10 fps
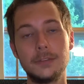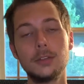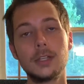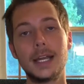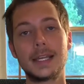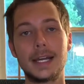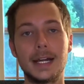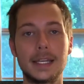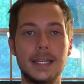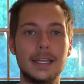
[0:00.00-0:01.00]
you like
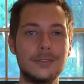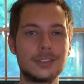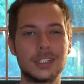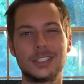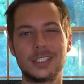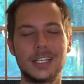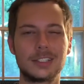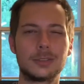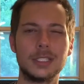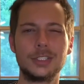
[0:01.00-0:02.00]
concave, such as
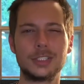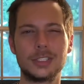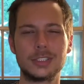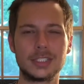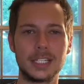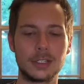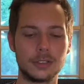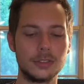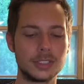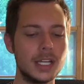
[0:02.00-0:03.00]
Creature or Santa
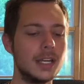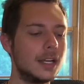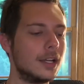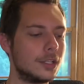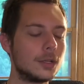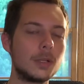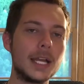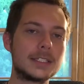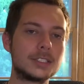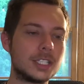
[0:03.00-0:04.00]
Cruz, you'll
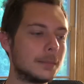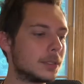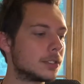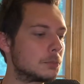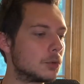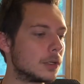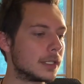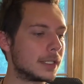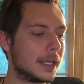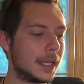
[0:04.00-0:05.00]
like the shape of this
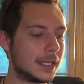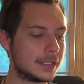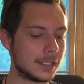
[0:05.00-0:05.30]
board. And